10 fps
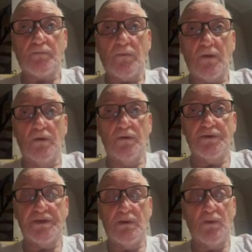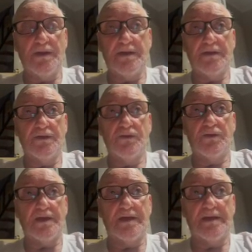or someone in the
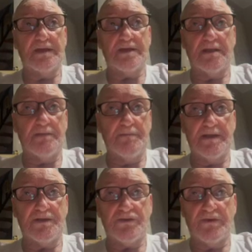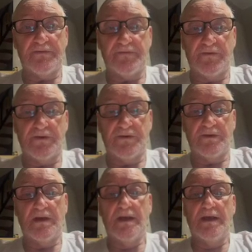UK that can administer it for
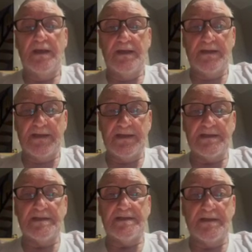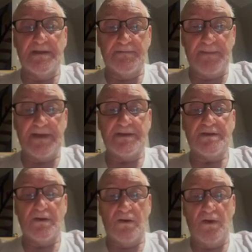you, this is the best
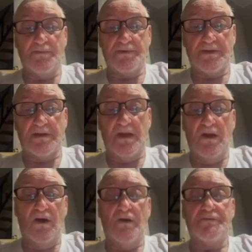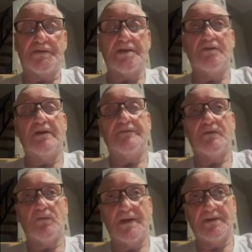option. Obviously, you have
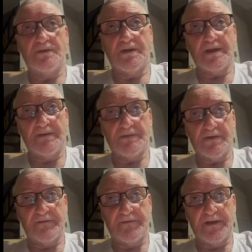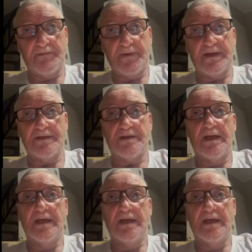to wait till you come to the Philippines,